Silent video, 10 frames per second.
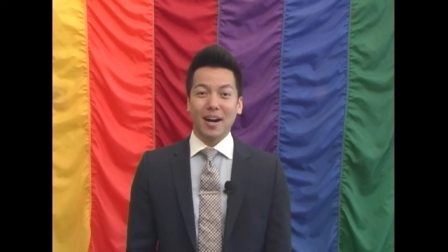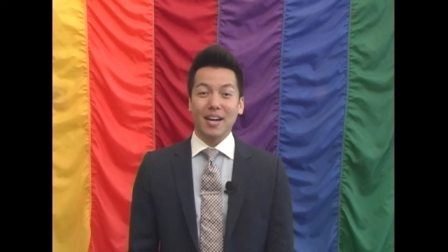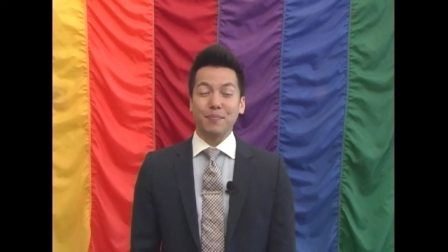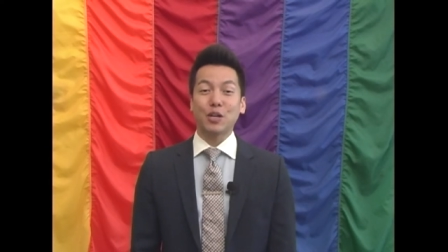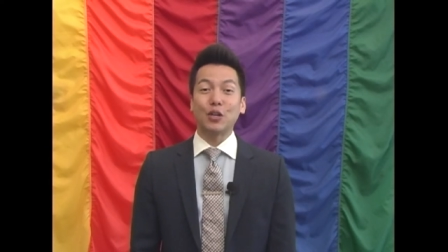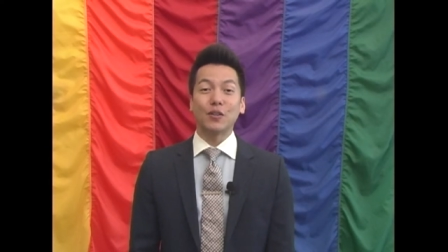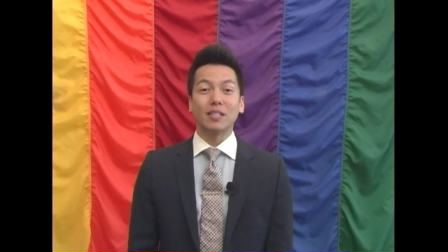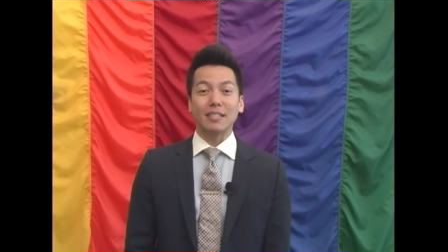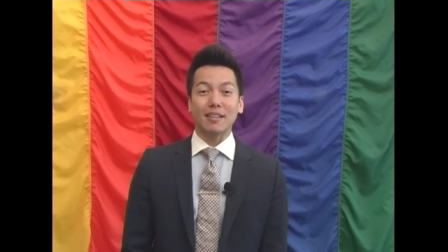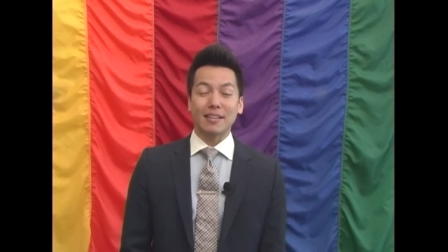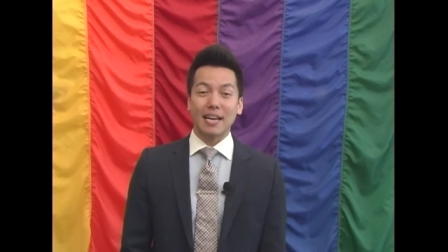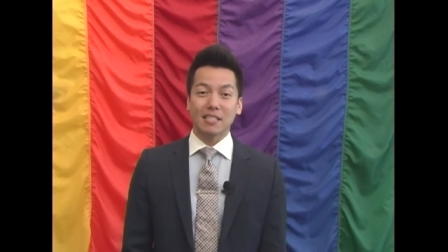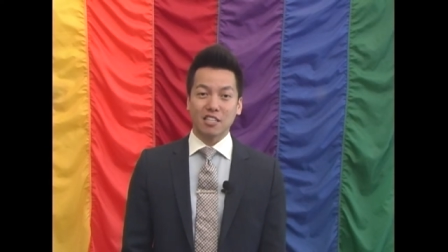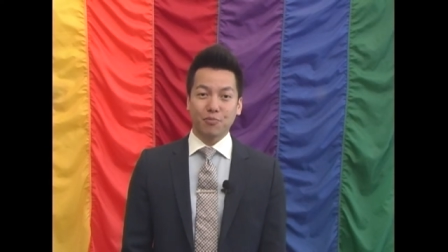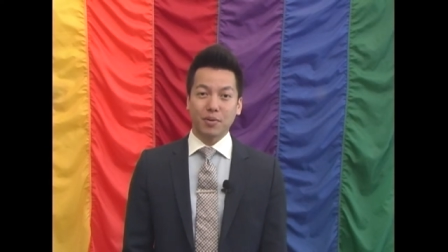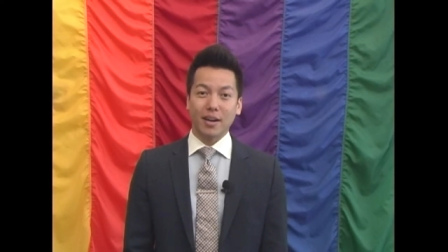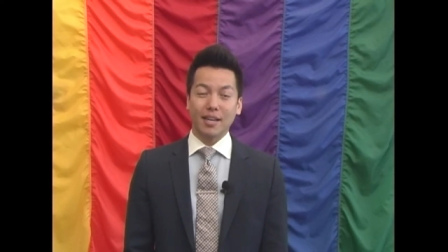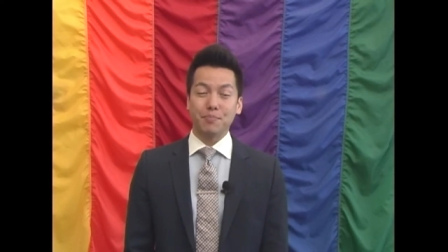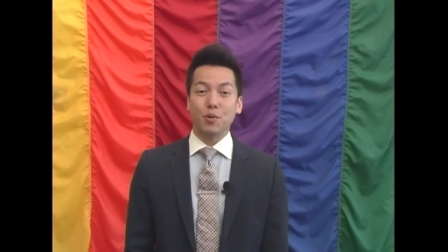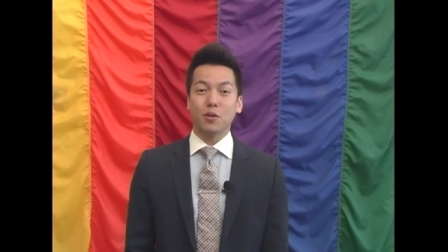I am currently the SF
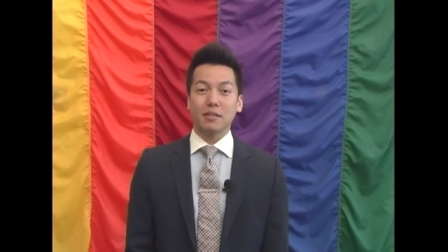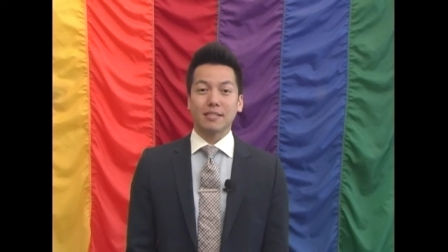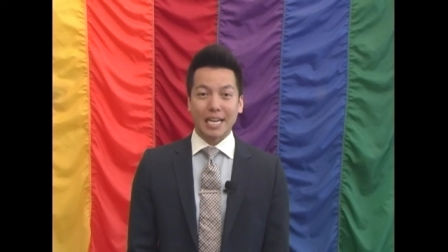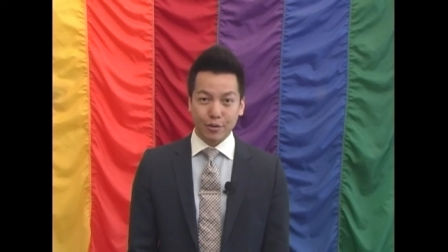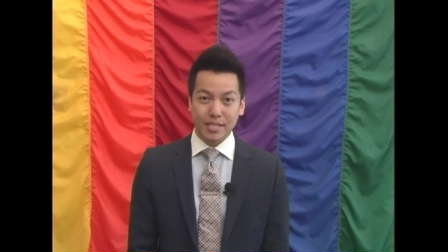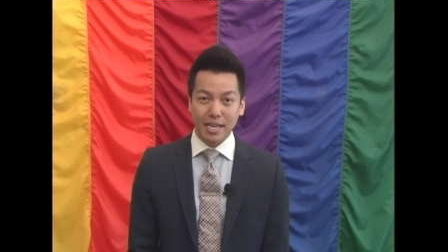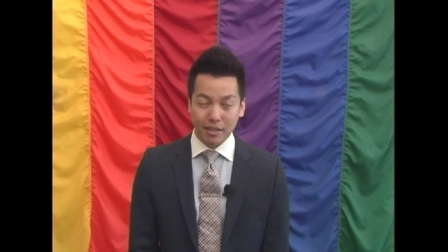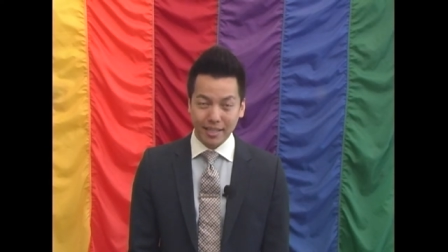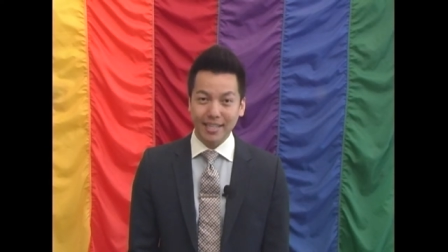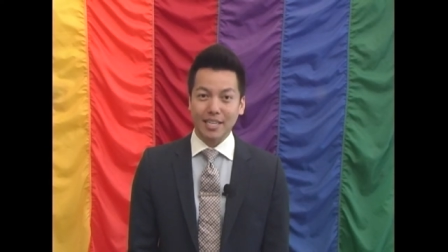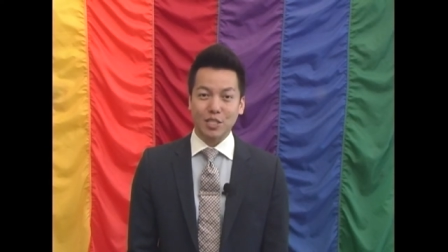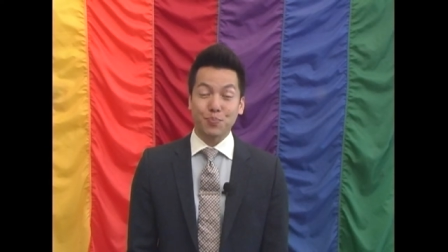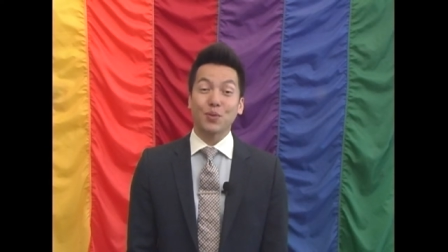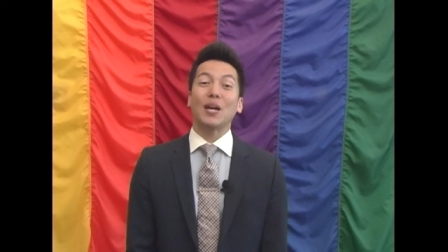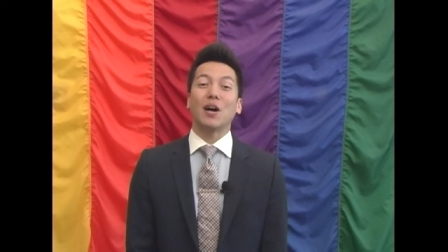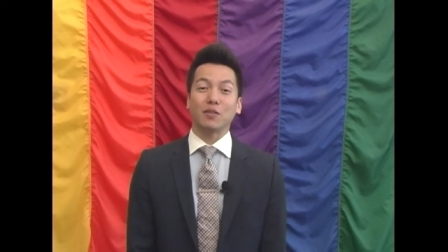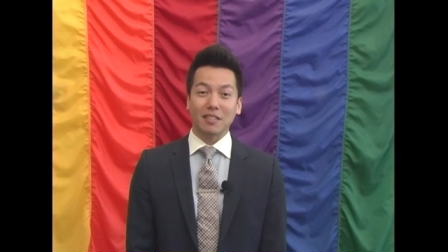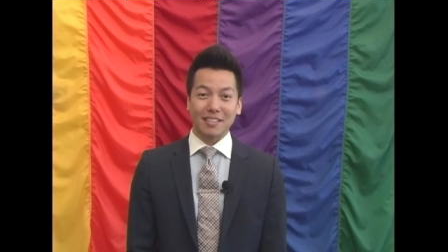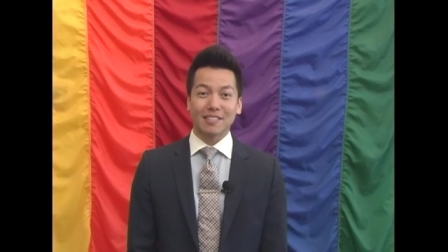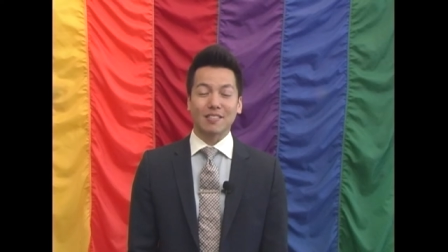Pride Board Secretary, and
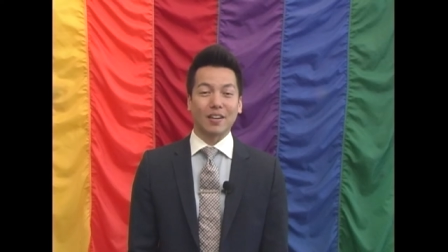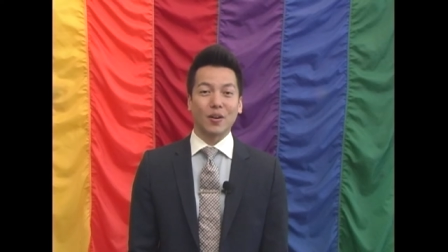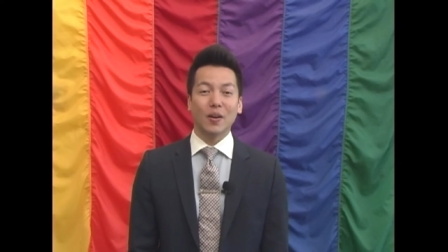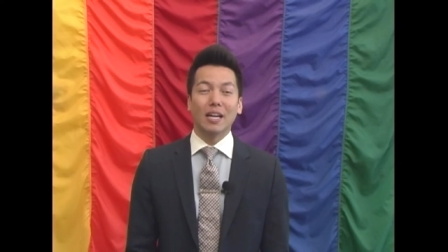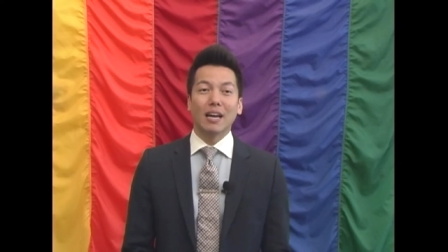proudly so.